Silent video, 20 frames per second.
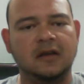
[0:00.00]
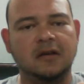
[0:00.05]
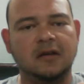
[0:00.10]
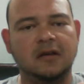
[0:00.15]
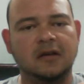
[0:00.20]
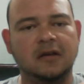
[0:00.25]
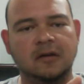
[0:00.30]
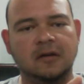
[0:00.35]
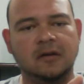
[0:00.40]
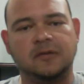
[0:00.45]

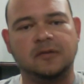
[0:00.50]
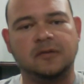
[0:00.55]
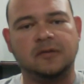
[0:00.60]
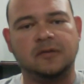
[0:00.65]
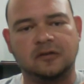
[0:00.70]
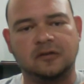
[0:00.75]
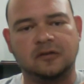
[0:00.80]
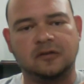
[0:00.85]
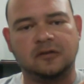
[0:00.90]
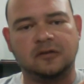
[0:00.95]
you're looking for
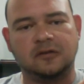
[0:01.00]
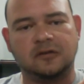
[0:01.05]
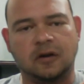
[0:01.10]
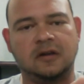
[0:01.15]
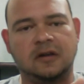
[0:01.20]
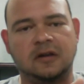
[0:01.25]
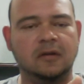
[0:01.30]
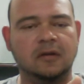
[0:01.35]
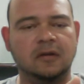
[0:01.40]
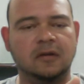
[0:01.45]
torque,
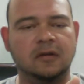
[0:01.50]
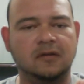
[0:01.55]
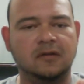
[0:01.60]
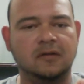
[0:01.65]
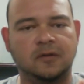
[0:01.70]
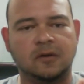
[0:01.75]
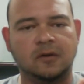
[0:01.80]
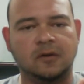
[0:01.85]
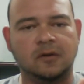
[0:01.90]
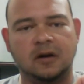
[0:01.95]
you're
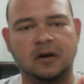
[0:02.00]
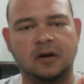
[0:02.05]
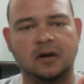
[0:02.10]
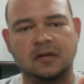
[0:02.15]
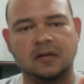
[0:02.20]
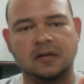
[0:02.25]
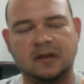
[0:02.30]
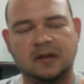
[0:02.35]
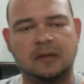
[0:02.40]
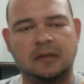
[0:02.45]
looking
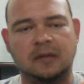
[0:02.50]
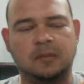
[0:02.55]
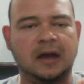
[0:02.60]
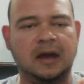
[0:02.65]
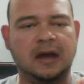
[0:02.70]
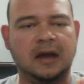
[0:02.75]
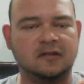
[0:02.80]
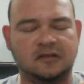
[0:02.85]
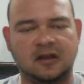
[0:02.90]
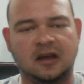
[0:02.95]
for
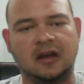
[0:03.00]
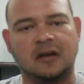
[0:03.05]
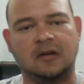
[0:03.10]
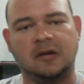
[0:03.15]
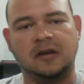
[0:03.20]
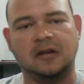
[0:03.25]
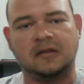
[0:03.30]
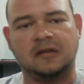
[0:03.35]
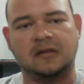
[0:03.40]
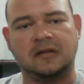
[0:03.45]
deadband,
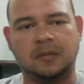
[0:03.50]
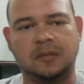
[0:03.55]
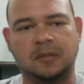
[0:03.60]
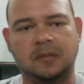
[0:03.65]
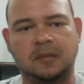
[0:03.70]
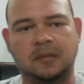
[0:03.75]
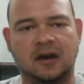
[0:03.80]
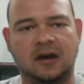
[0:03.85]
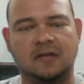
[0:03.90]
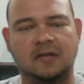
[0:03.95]
centering
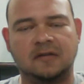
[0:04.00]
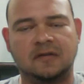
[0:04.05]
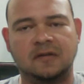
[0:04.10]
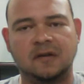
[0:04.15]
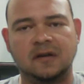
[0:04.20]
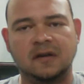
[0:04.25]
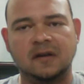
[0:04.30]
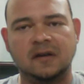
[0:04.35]
type of stuff.